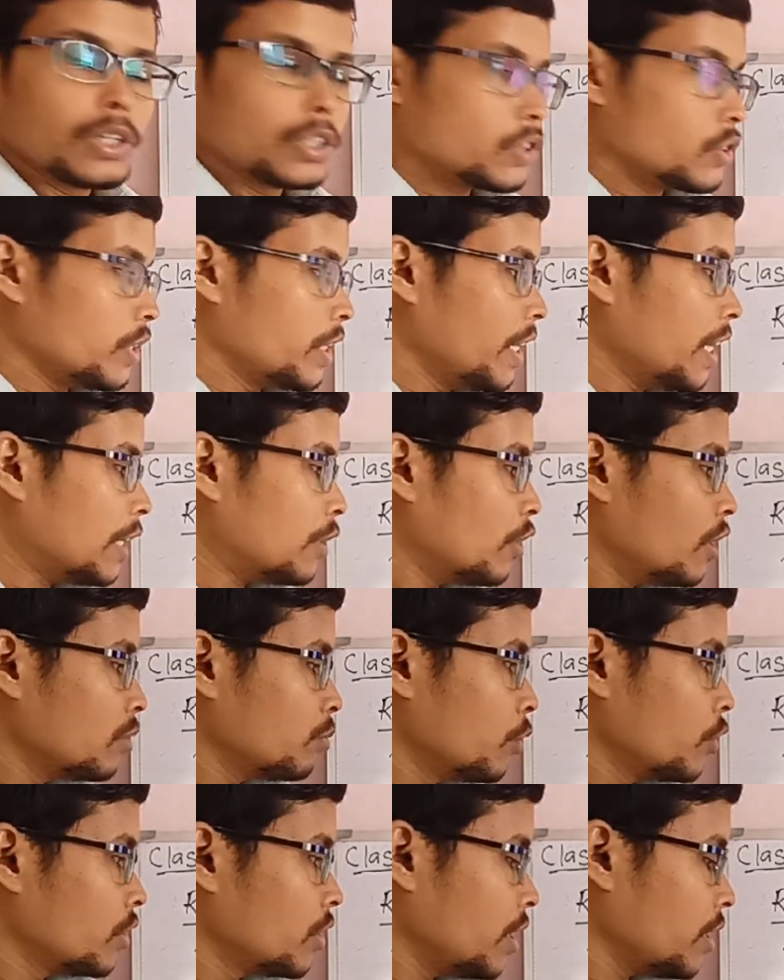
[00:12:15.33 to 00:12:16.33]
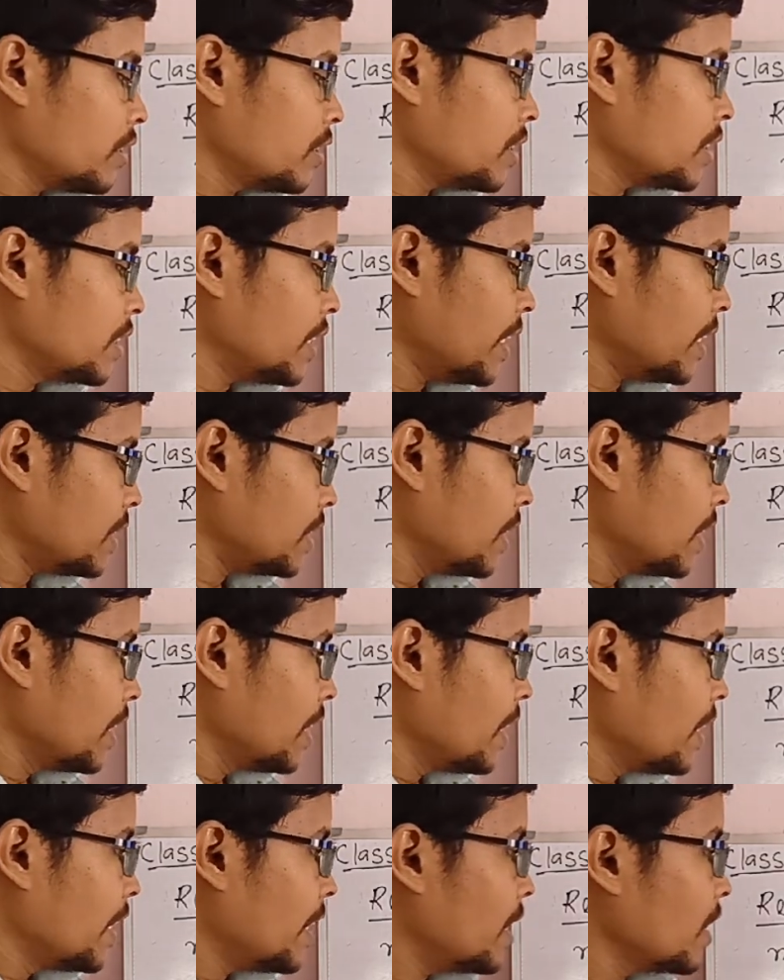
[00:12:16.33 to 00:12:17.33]
So here one more thing, see that
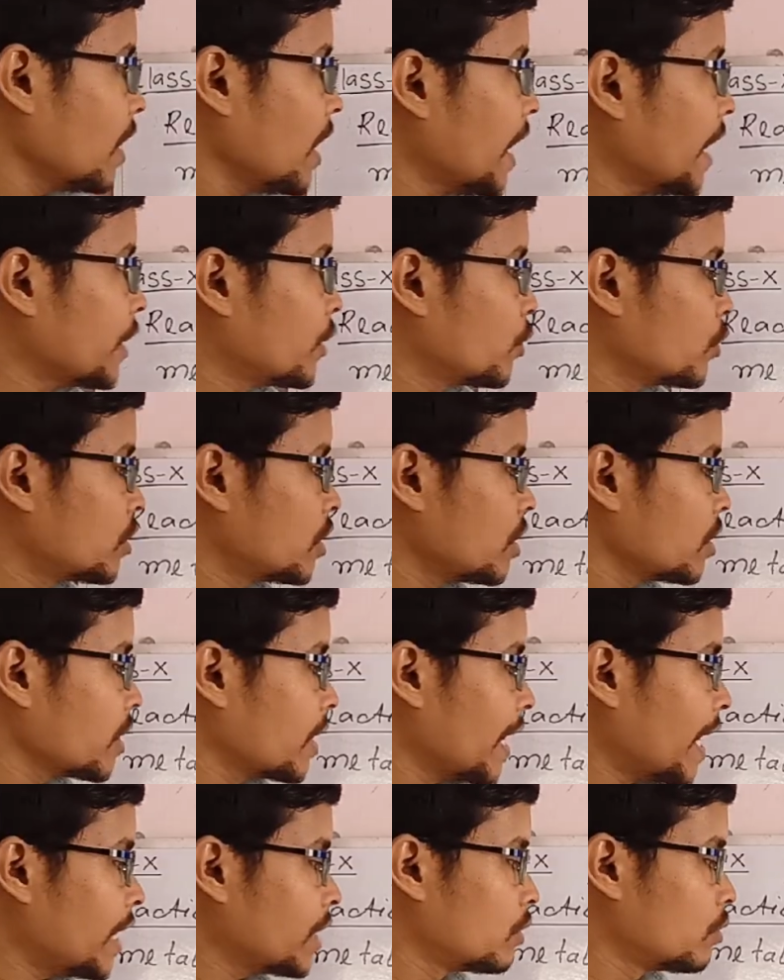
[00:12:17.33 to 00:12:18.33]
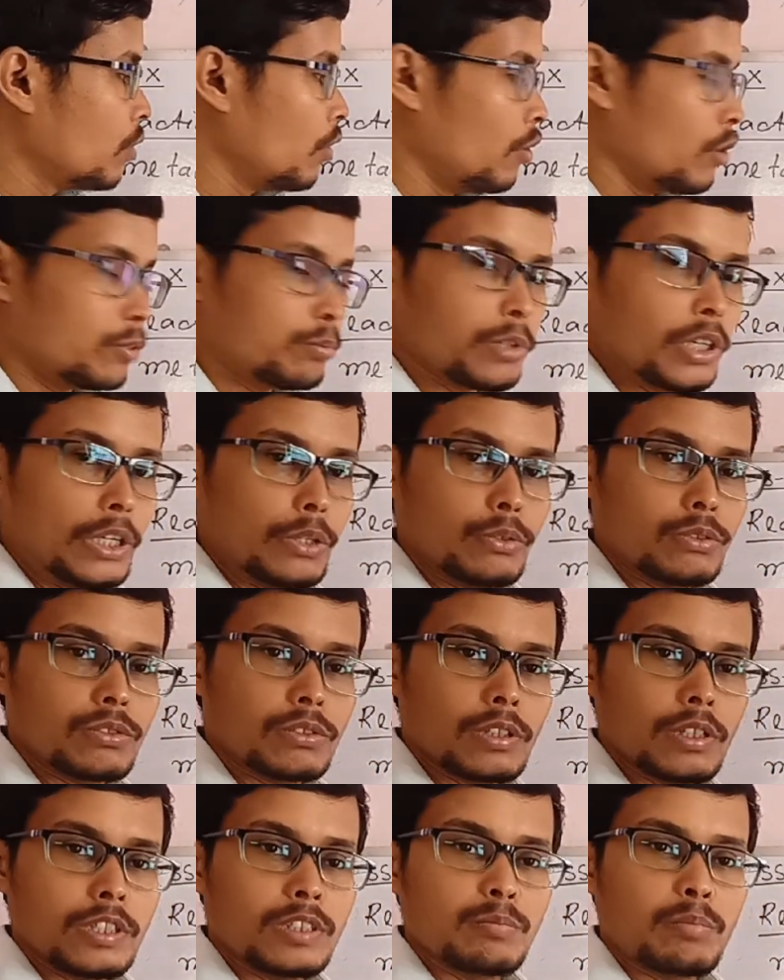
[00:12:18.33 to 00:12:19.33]
here hydrogen gas will not
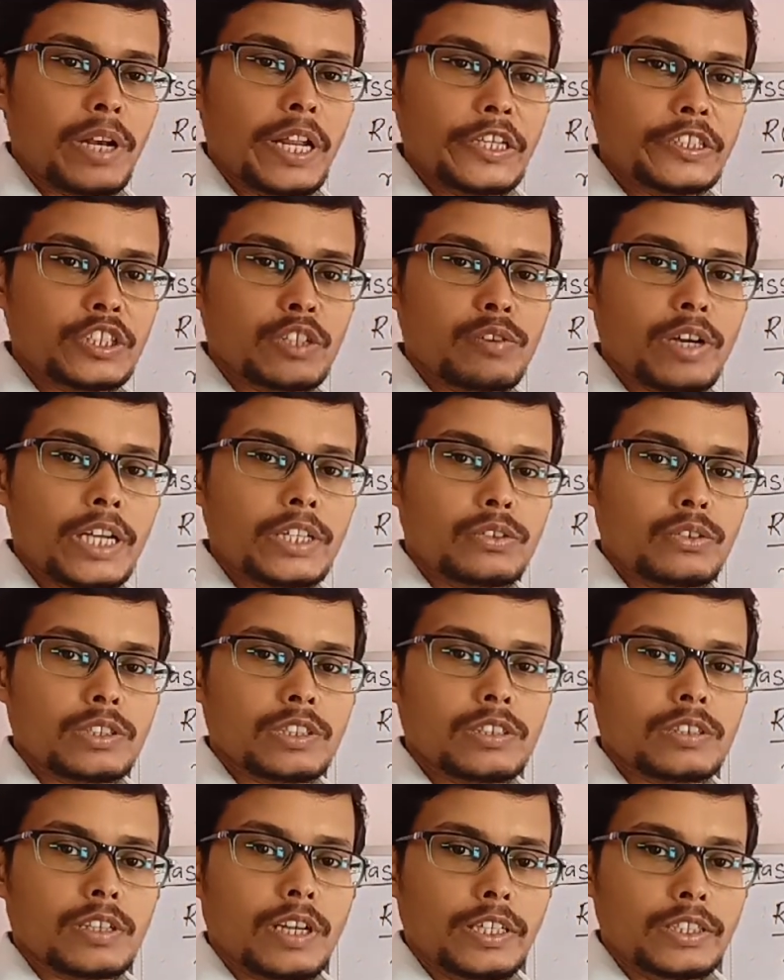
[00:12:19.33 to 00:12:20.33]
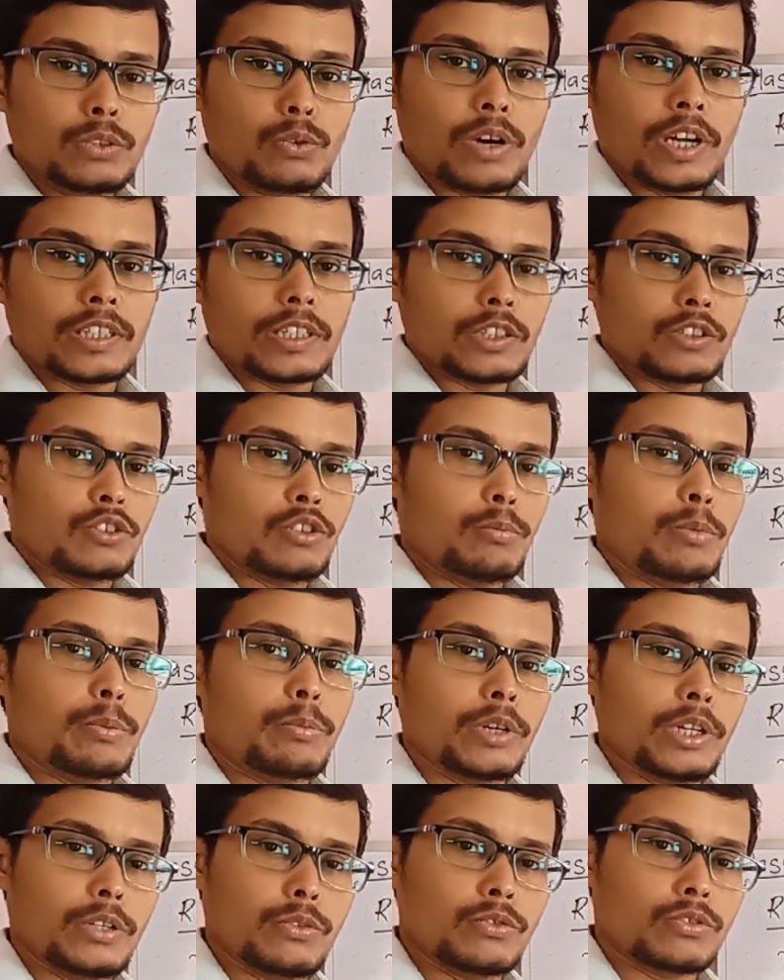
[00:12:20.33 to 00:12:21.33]
produce. In place of hydrogen gas, water will be
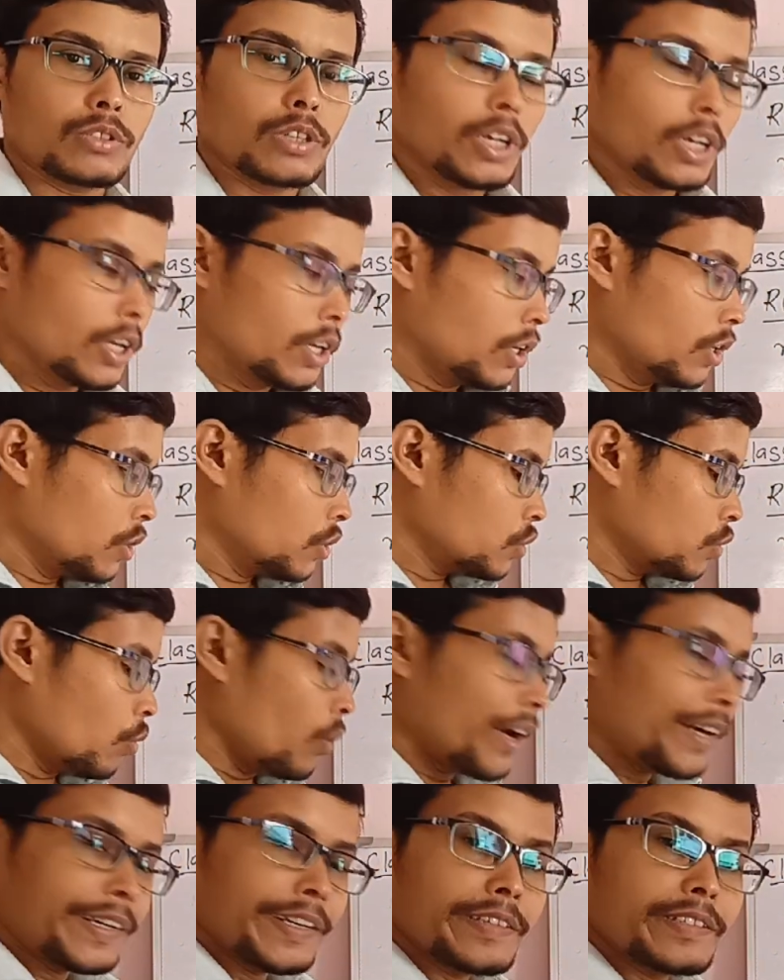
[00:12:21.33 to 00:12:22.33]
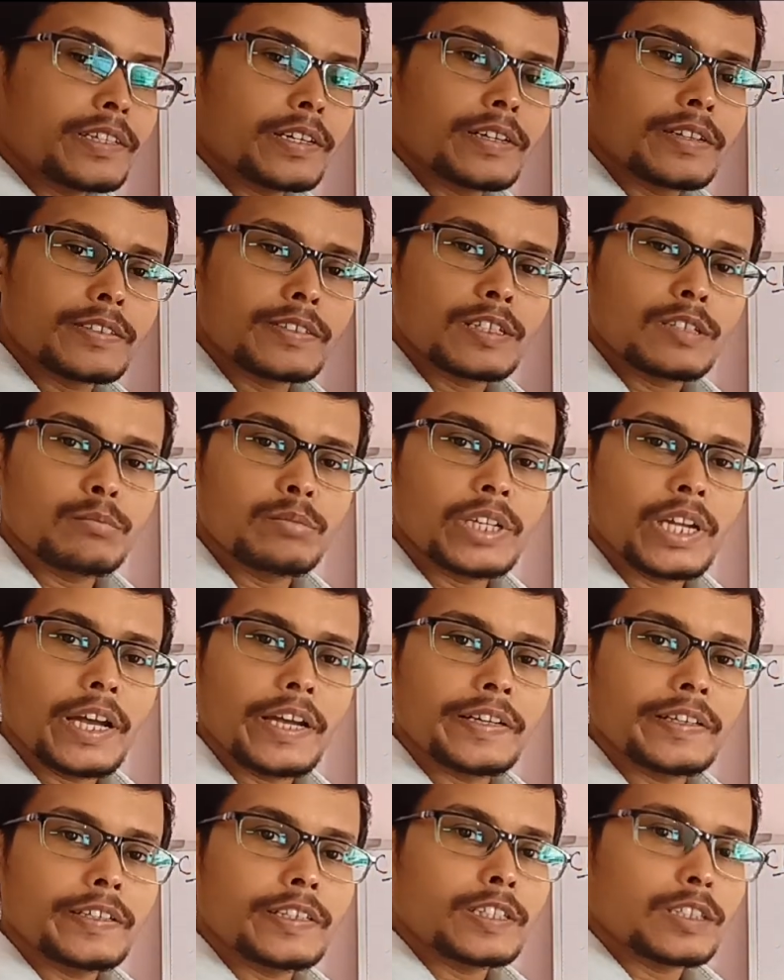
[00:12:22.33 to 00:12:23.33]
produced. So what is the reason
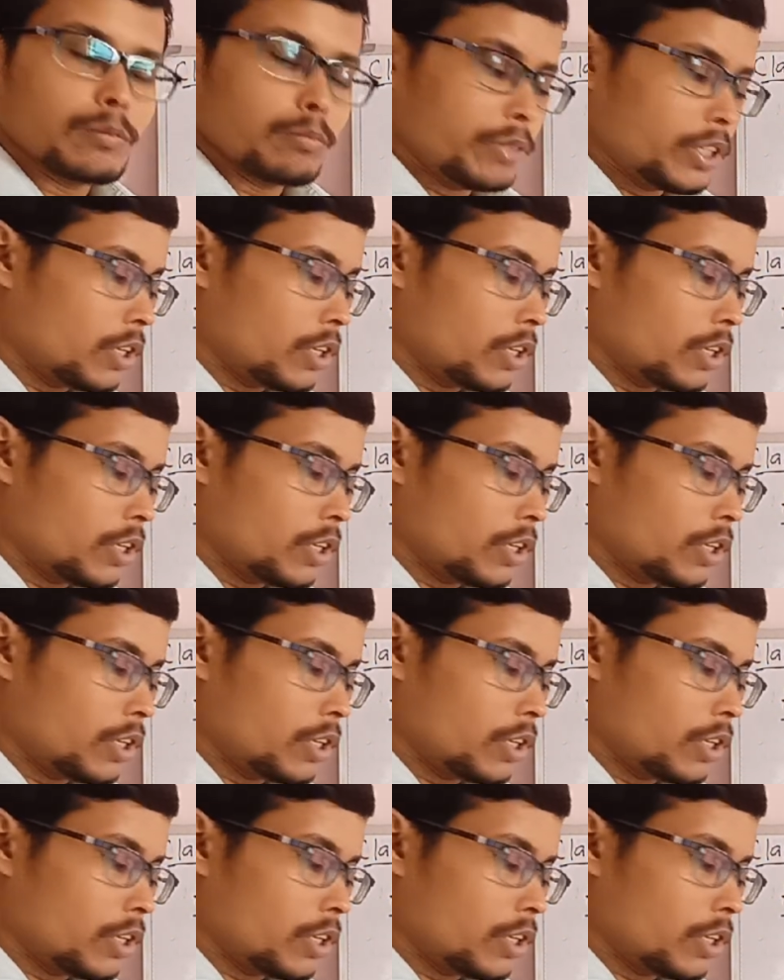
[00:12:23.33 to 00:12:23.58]
behind it?